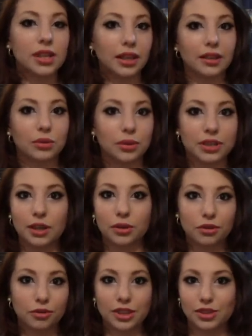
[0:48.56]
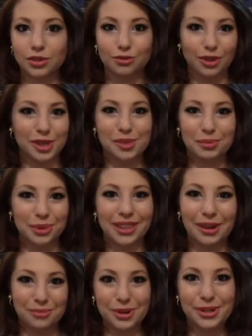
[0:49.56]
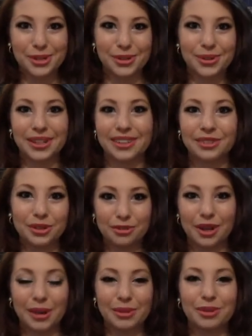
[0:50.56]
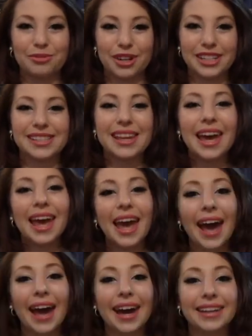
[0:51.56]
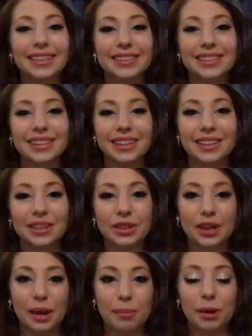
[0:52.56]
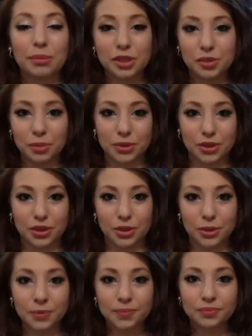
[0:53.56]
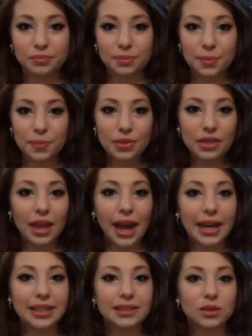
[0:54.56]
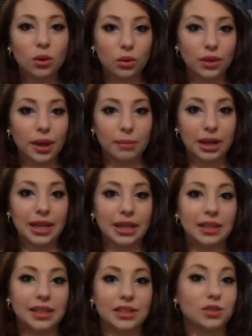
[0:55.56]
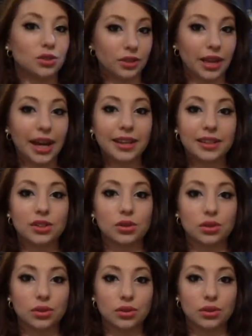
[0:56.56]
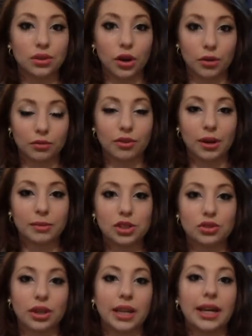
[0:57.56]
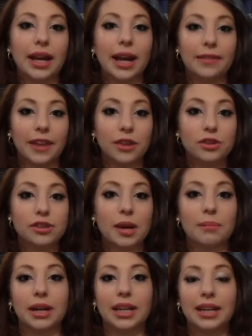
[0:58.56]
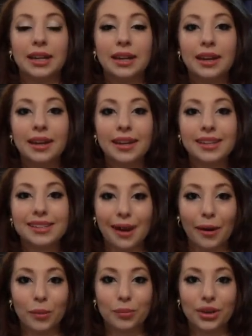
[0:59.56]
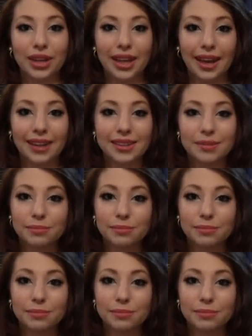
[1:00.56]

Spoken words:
tell everyone, tell your friends on Facebook and that what you're doing, all your family and friends, and you get people to sponsor you, and all that money is donated to Open Family Australia, and they use that money to help get